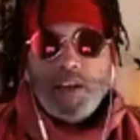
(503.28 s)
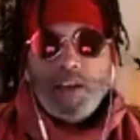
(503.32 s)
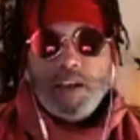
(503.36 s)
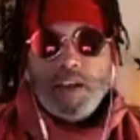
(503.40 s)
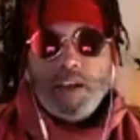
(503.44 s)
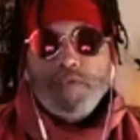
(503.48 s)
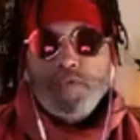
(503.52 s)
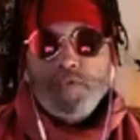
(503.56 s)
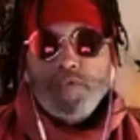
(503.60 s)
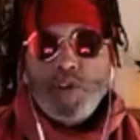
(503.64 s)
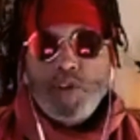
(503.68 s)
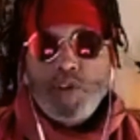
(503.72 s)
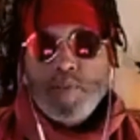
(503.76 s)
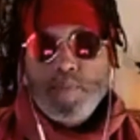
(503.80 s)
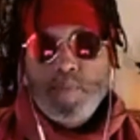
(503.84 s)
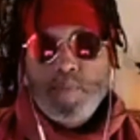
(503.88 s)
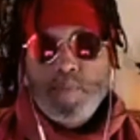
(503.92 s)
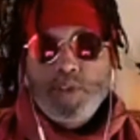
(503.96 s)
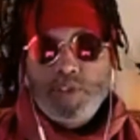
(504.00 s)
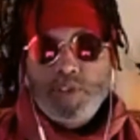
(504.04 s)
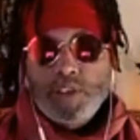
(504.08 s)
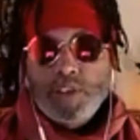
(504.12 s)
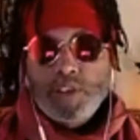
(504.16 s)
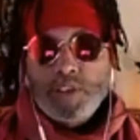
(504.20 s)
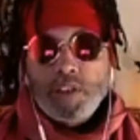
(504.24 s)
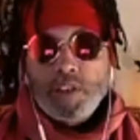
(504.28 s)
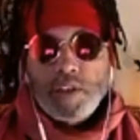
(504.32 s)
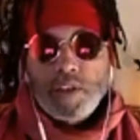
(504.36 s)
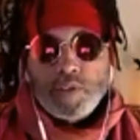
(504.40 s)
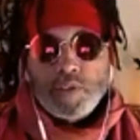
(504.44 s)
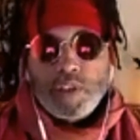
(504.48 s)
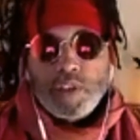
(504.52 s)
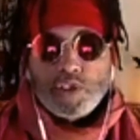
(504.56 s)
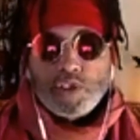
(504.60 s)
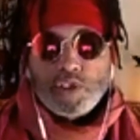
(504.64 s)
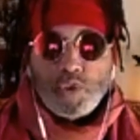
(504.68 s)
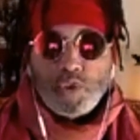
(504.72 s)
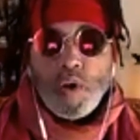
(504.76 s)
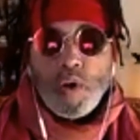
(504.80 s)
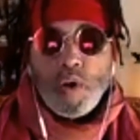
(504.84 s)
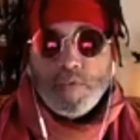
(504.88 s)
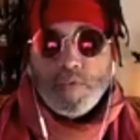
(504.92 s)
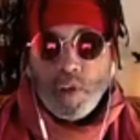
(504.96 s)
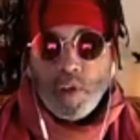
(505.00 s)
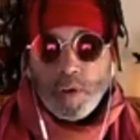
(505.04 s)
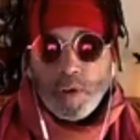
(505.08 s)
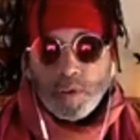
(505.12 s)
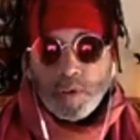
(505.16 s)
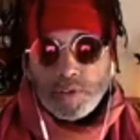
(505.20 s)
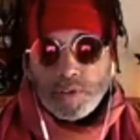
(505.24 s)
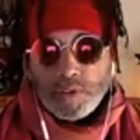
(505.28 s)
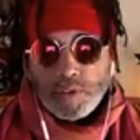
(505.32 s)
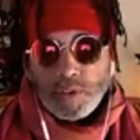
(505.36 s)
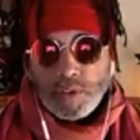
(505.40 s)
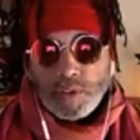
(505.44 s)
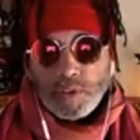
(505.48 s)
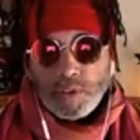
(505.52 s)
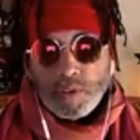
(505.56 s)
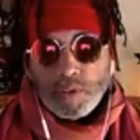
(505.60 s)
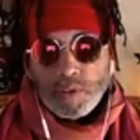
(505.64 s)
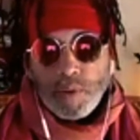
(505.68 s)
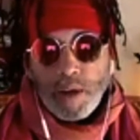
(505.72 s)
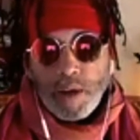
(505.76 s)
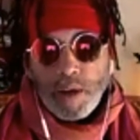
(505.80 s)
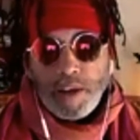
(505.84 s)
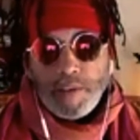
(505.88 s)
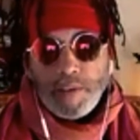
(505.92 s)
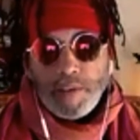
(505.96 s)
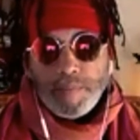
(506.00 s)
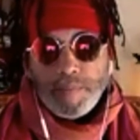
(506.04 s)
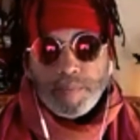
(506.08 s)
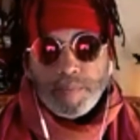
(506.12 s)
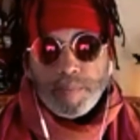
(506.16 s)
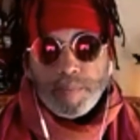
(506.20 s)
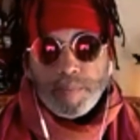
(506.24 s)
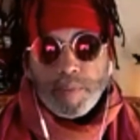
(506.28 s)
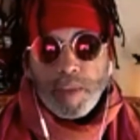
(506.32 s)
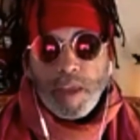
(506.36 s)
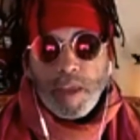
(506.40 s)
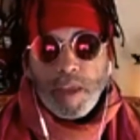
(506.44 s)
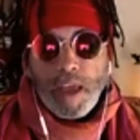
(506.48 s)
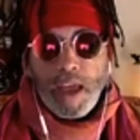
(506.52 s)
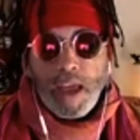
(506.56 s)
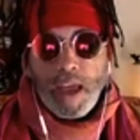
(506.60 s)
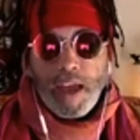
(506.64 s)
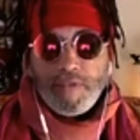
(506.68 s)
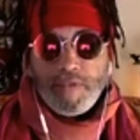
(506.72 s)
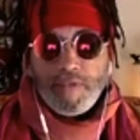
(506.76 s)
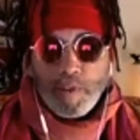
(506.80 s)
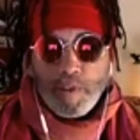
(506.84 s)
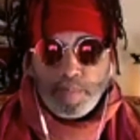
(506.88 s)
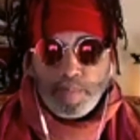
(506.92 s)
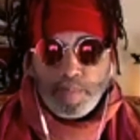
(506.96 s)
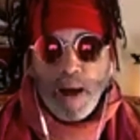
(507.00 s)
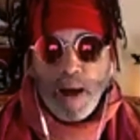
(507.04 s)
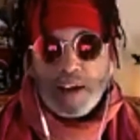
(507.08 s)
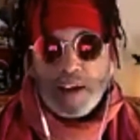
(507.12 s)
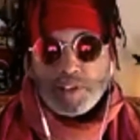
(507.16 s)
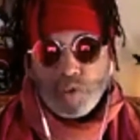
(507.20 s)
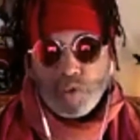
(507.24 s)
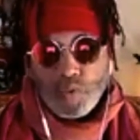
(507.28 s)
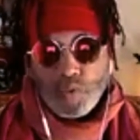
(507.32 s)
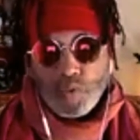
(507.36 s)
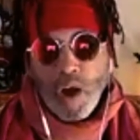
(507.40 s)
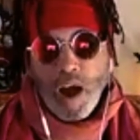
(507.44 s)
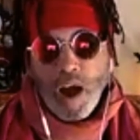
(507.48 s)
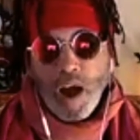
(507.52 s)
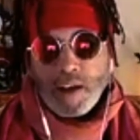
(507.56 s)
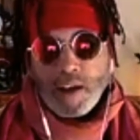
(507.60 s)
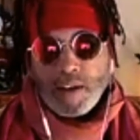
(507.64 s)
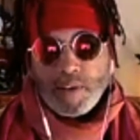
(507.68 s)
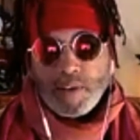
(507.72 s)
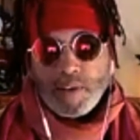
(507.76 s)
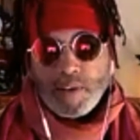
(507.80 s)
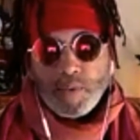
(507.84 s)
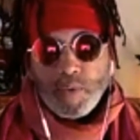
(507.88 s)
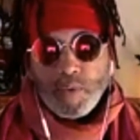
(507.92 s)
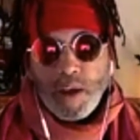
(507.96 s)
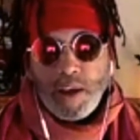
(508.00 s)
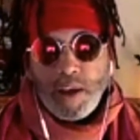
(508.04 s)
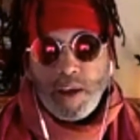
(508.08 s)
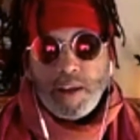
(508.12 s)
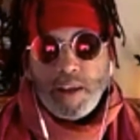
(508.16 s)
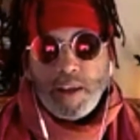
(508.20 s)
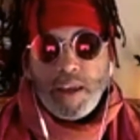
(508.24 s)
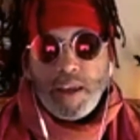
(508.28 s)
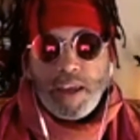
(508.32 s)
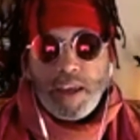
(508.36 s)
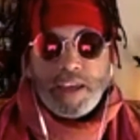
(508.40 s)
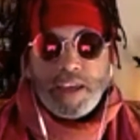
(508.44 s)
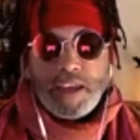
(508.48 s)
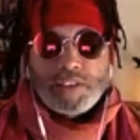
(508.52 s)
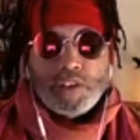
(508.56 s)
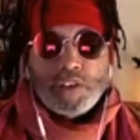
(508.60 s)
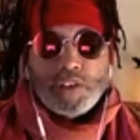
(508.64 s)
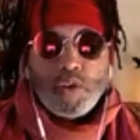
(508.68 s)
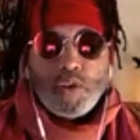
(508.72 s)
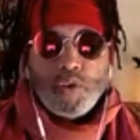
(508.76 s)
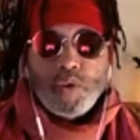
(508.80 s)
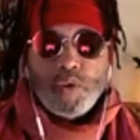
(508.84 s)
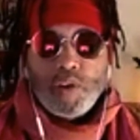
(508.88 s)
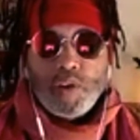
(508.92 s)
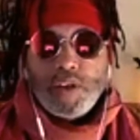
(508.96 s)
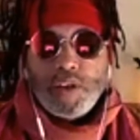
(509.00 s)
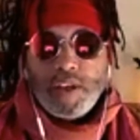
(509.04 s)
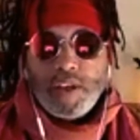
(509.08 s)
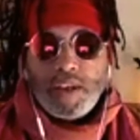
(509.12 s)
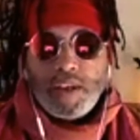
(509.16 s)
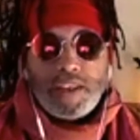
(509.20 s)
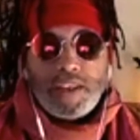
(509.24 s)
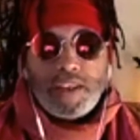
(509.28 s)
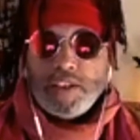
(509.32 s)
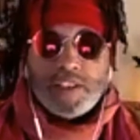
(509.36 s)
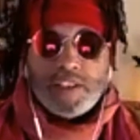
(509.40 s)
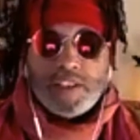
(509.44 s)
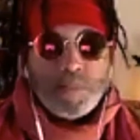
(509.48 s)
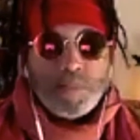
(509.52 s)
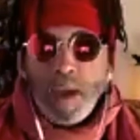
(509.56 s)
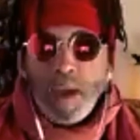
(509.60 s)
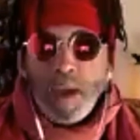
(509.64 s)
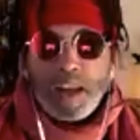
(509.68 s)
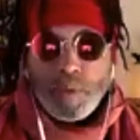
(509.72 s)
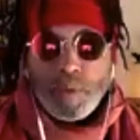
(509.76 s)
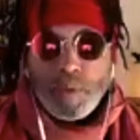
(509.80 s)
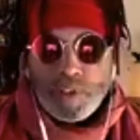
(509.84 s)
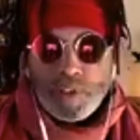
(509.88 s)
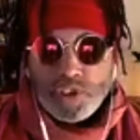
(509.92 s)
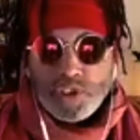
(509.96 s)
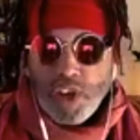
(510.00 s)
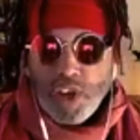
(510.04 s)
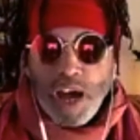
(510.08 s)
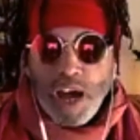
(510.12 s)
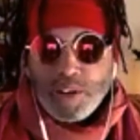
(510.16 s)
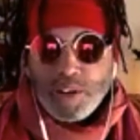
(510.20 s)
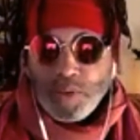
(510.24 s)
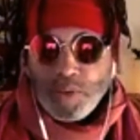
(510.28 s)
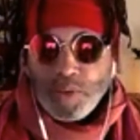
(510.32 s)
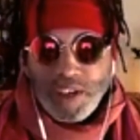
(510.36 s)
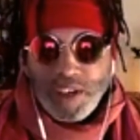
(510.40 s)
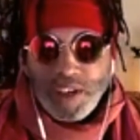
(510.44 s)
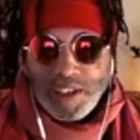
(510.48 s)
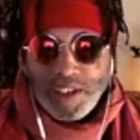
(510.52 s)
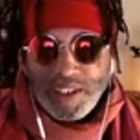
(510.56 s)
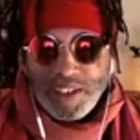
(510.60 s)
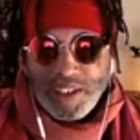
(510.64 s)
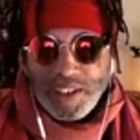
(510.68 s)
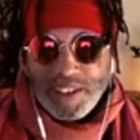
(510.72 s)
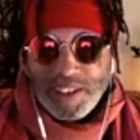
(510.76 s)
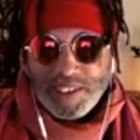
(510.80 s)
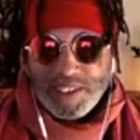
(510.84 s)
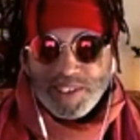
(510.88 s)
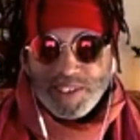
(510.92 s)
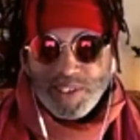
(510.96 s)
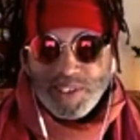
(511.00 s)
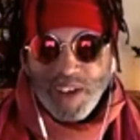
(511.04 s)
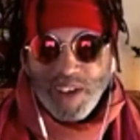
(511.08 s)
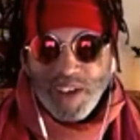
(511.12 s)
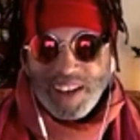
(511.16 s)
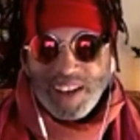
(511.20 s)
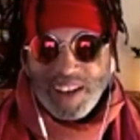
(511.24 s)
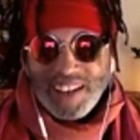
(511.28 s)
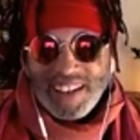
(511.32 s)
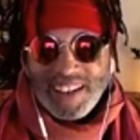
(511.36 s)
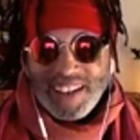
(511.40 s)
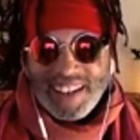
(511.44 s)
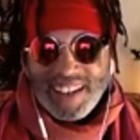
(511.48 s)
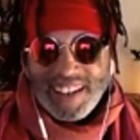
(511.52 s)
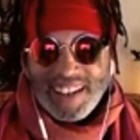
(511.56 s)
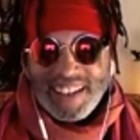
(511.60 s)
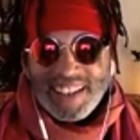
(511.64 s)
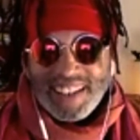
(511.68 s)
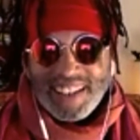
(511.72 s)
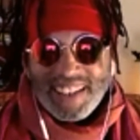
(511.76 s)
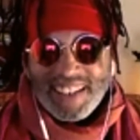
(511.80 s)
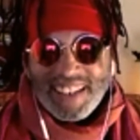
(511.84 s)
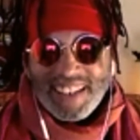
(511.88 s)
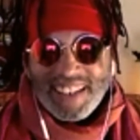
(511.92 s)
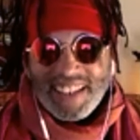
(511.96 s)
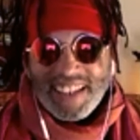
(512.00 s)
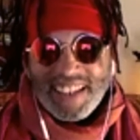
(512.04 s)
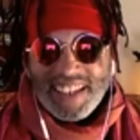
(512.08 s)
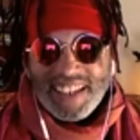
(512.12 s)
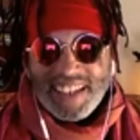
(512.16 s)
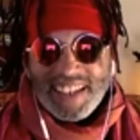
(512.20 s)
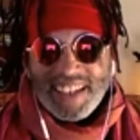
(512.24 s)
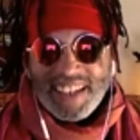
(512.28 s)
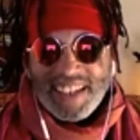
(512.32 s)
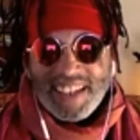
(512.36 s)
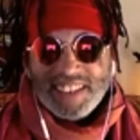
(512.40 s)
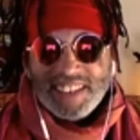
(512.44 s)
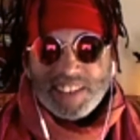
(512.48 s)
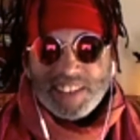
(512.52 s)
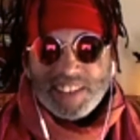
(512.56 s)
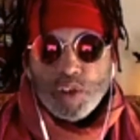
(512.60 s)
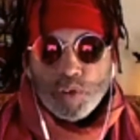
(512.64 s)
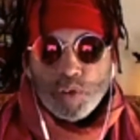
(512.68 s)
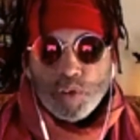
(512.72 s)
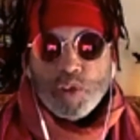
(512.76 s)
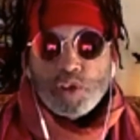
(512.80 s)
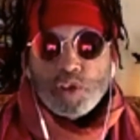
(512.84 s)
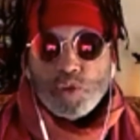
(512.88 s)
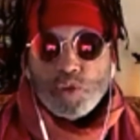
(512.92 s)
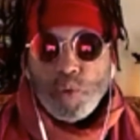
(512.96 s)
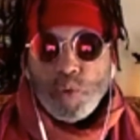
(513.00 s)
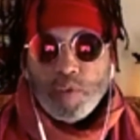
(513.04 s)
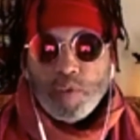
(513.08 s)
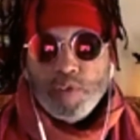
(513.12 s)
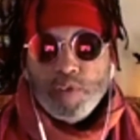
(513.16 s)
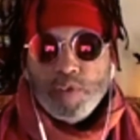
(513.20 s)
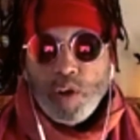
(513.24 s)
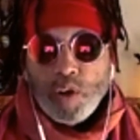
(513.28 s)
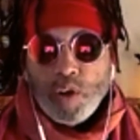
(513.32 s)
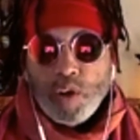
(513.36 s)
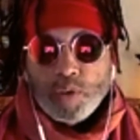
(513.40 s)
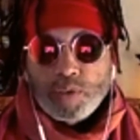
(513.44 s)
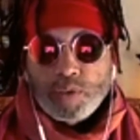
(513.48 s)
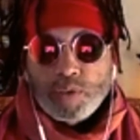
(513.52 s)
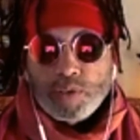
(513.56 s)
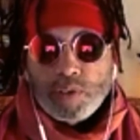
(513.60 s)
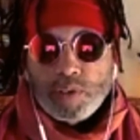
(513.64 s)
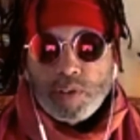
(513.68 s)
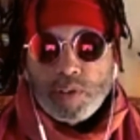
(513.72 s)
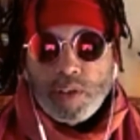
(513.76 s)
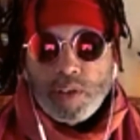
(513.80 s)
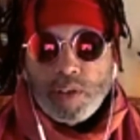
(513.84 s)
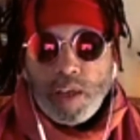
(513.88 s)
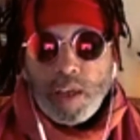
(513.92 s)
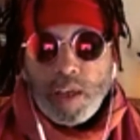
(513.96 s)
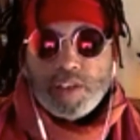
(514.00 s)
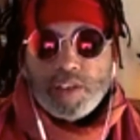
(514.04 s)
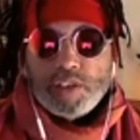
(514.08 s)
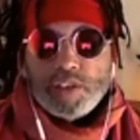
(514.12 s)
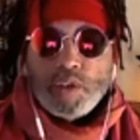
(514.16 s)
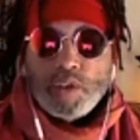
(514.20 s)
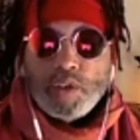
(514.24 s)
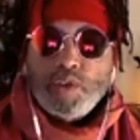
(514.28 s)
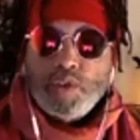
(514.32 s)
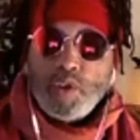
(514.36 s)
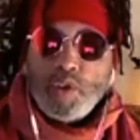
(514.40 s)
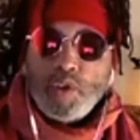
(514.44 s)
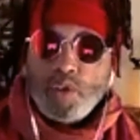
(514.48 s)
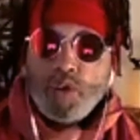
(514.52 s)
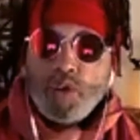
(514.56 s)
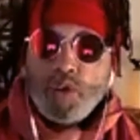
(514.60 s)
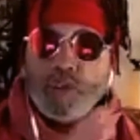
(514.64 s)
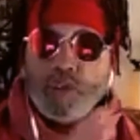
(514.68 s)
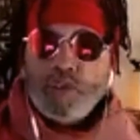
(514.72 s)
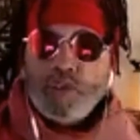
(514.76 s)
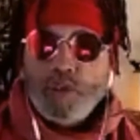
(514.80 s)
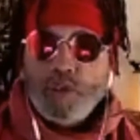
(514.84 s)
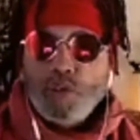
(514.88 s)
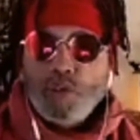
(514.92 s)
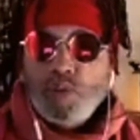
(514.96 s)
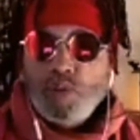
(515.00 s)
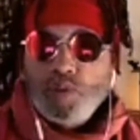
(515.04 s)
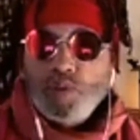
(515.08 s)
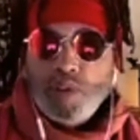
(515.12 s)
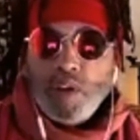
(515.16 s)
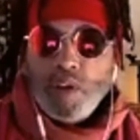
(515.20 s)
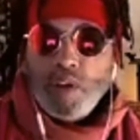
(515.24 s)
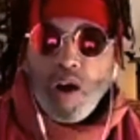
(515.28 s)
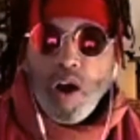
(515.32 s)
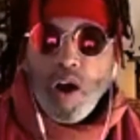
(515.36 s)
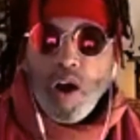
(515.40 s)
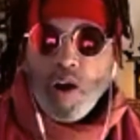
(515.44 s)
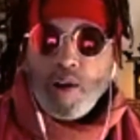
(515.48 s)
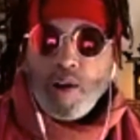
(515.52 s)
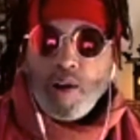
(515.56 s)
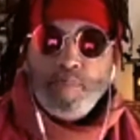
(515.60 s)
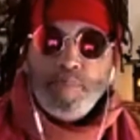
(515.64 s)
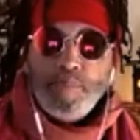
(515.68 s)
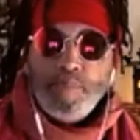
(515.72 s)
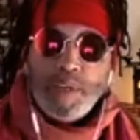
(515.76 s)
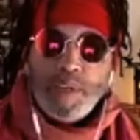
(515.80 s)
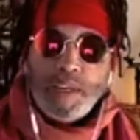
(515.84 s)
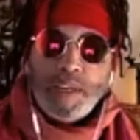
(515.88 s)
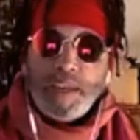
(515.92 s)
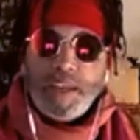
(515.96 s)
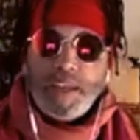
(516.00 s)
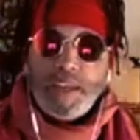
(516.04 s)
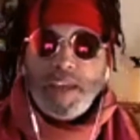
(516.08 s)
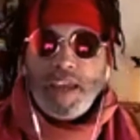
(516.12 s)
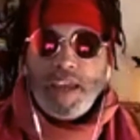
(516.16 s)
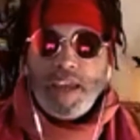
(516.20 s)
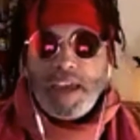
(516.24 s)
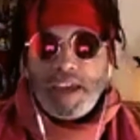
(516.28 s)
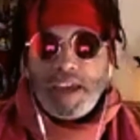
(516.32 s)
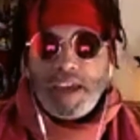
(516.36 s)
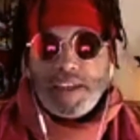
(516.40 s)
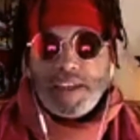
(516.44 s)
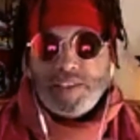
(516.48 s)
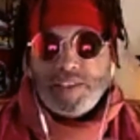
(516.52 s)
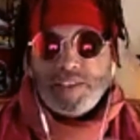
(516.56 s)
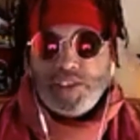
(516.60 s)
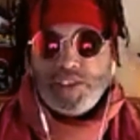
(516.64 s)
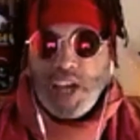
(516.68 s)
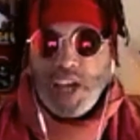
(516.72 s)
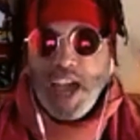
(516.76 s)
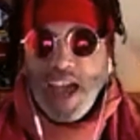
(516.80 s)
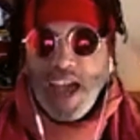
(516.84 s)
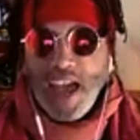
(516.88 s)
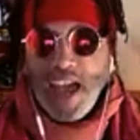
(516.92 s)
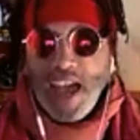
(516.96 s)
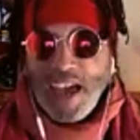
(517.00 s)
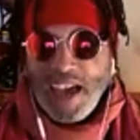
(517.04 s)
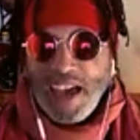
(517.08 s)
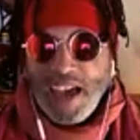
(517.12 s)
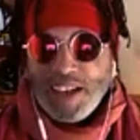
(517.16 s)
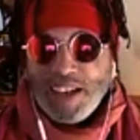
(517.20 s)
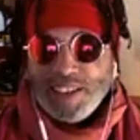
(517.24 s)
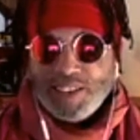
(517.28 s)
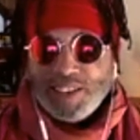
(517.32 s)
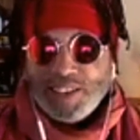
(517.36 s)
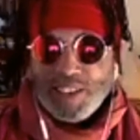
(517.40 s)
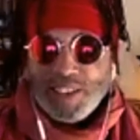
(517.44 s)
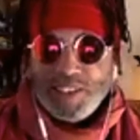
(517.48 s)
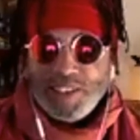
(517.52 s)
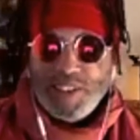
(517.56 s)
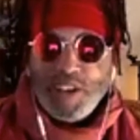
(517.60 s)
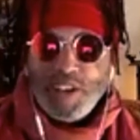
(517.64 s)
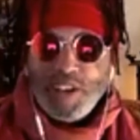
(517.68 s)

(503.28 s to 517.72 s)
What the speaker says: if you hear a musician, there's 12 notes, right? From Bach to rock, right? And so it doesn't matter what genre it is, right? It's still those 12 notes. So you could do R&B and jazz and